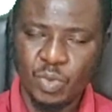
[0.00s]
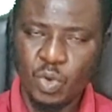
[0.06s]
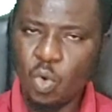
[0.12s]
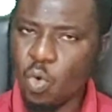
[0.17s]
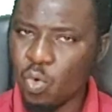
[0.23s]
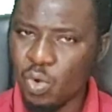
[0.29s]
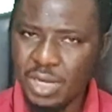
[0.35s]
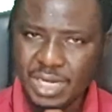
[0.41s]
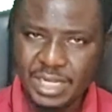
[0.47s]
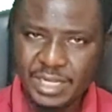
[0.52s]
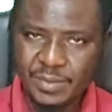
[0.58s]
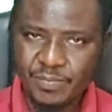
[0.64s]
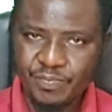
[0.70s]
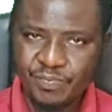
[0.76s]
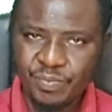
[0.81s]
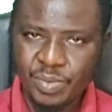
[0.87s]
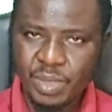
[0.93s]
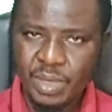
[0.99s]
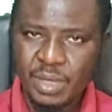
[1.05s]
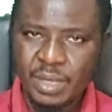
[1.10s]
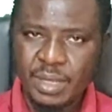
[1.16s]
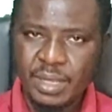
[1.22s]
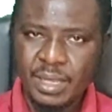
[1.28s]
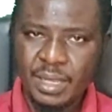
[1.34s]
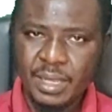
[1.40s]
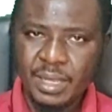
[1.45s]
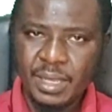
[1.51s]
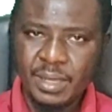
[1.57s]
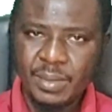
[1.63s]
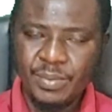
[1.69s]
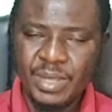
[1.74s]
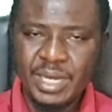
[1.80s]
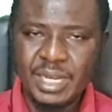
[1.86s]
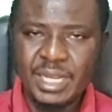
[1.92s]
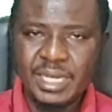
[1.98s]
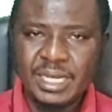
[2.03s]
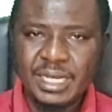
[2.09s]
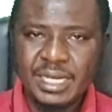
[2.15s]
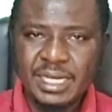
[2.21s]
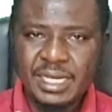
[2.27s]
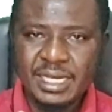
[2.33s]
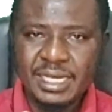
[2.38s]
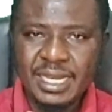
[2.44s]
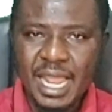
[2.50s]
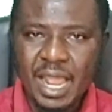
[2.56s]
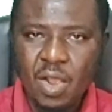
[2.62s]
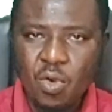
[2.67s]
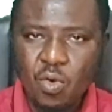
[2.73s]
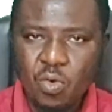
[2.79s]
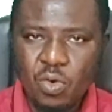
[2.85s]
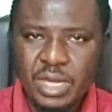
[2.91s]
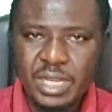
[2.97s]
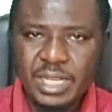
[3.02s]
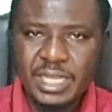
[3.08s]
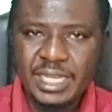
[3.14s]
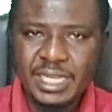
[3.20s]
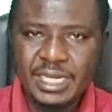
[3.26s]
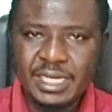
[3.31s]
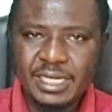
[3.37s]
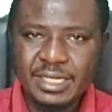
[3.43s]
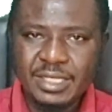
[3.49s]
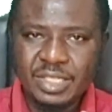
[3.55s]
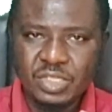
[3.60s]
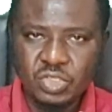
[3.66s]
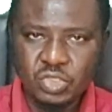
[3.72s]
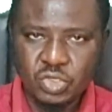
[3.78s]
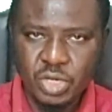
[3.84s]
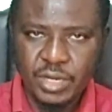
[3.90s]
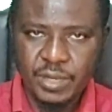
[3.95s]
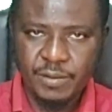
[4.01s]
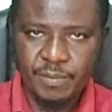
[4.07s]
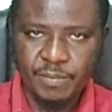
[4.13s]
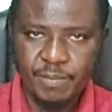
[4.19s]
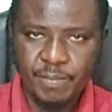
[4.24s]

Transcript: Only, meaning they are only in these three.